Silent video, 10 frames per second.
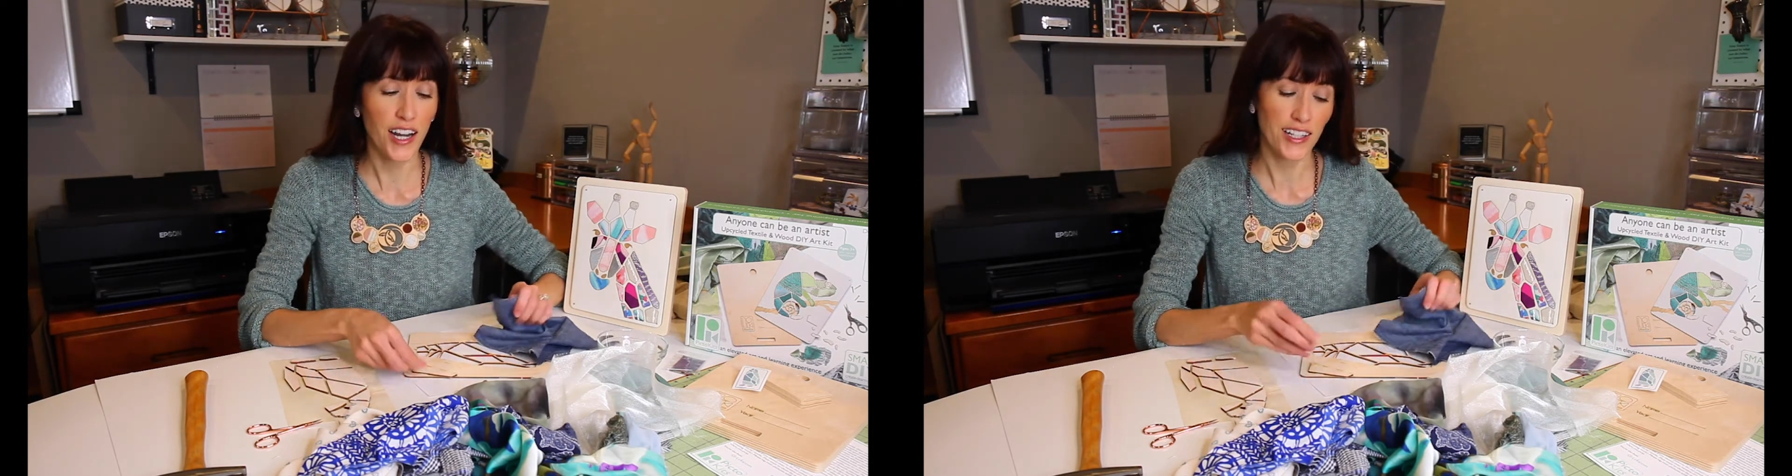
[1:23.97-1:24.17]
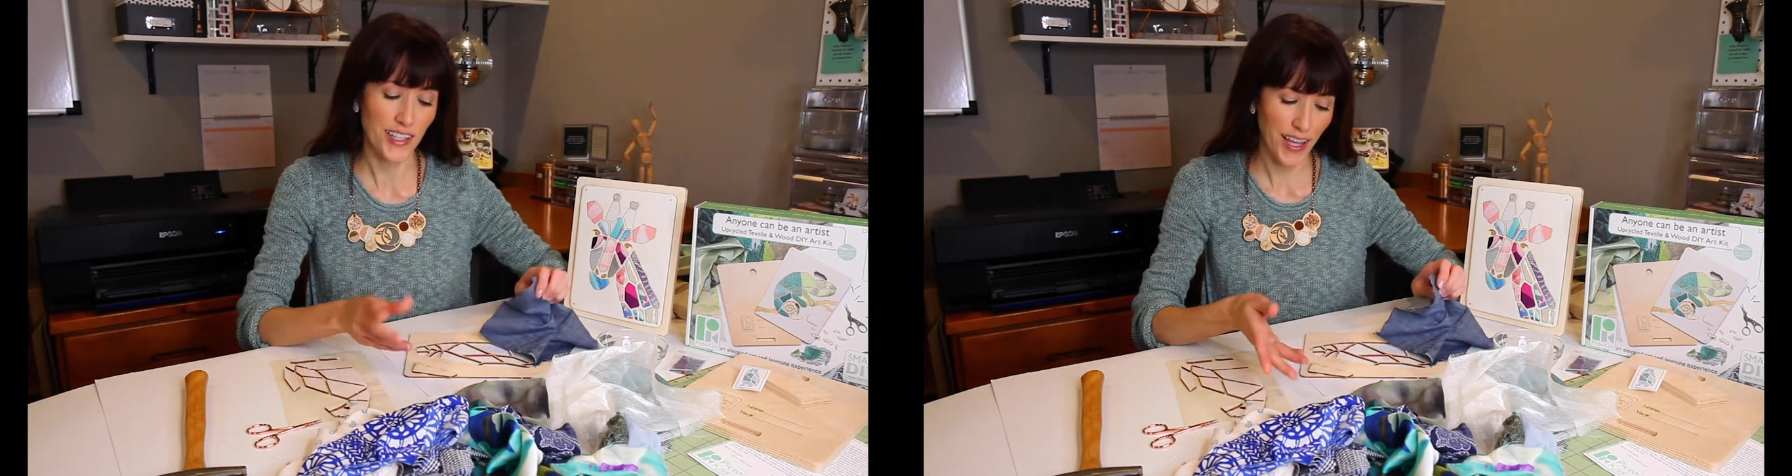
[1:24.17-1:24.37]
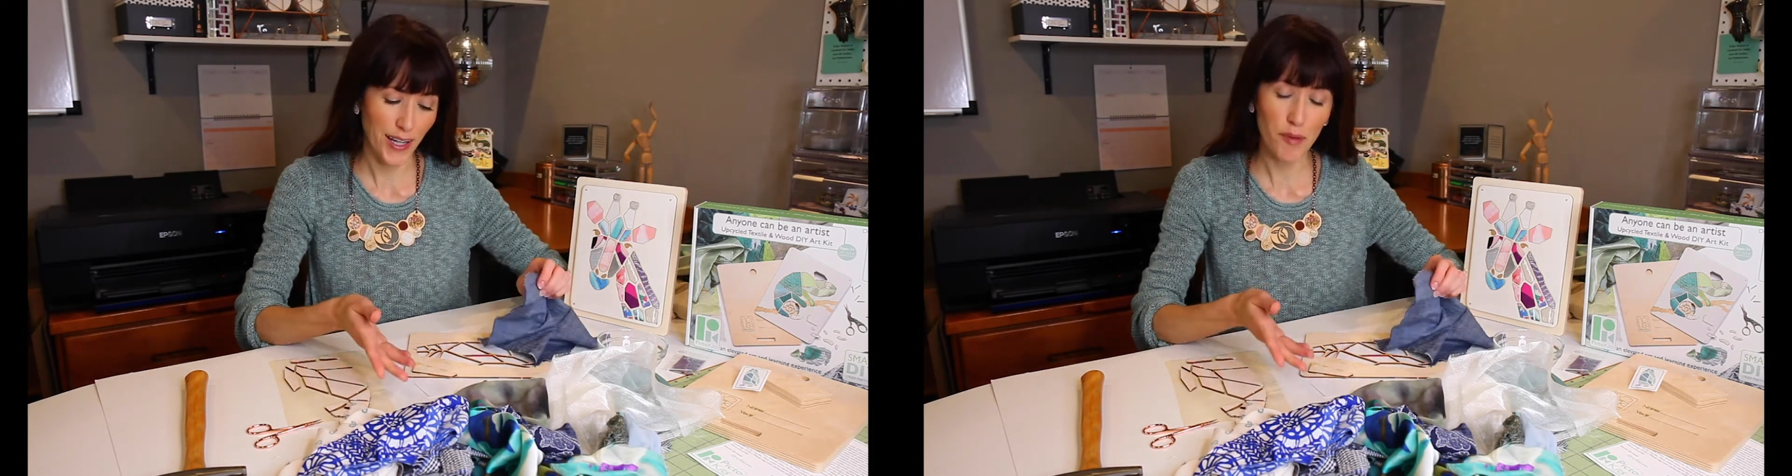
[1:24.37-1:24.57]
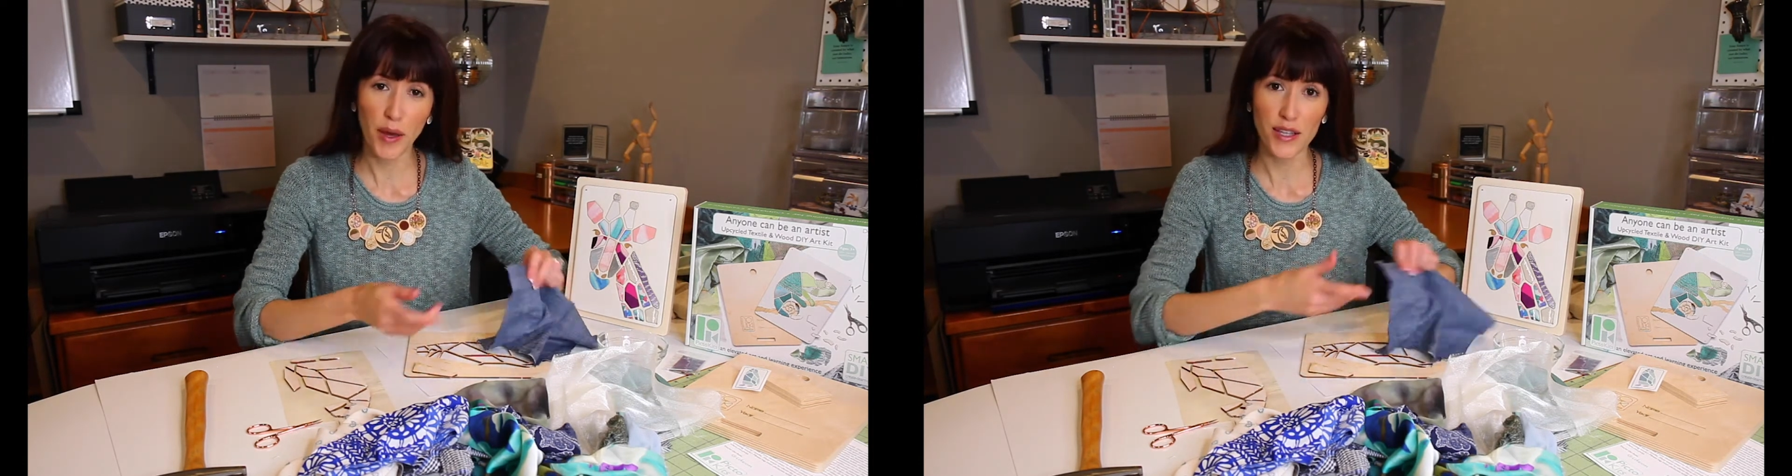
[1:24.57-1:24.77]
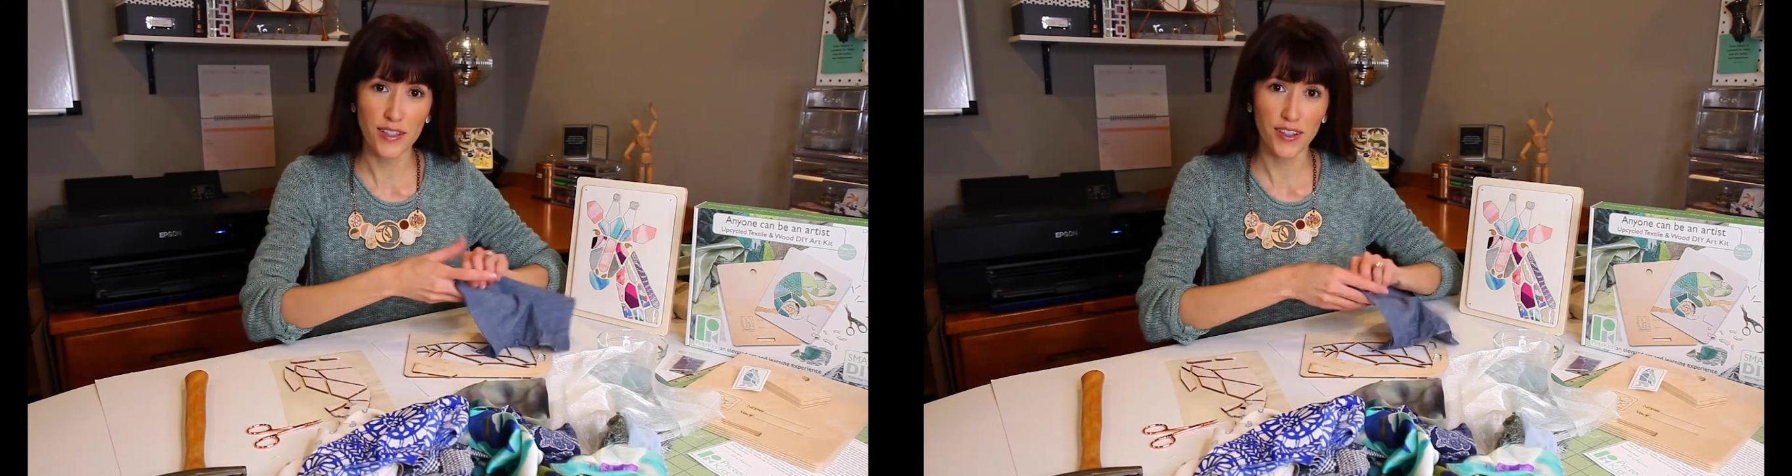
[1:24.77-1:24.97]
And it's like a
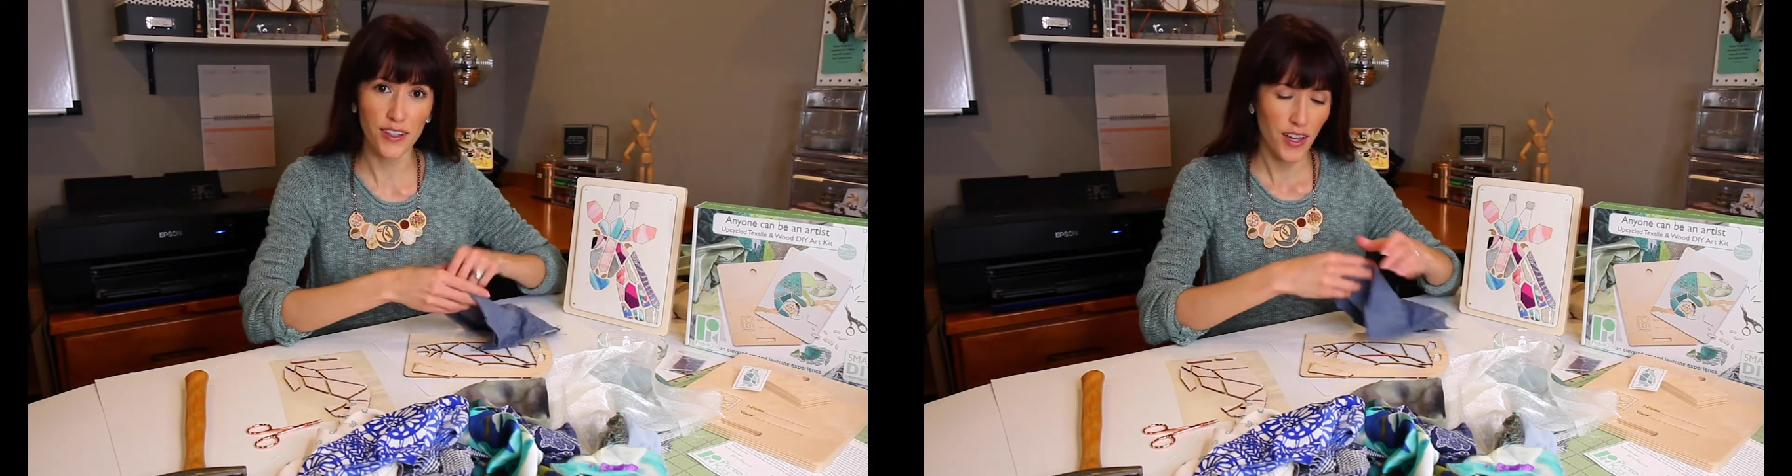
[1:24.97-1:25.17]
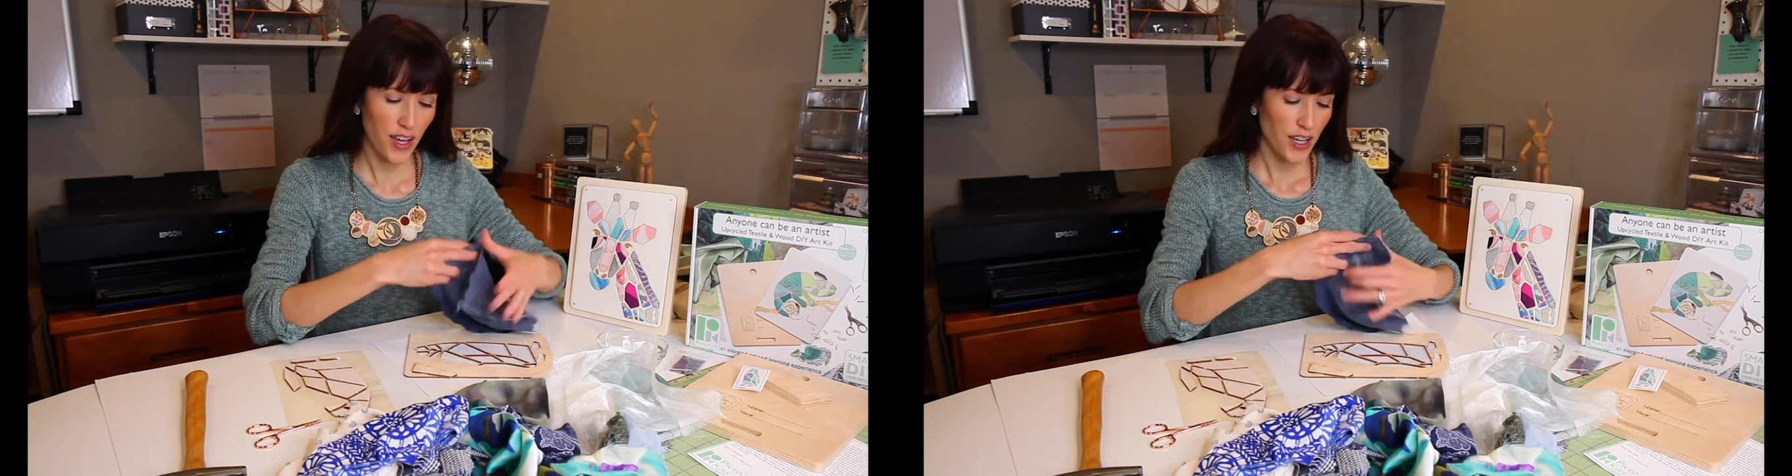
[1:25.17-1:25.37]
puzzle.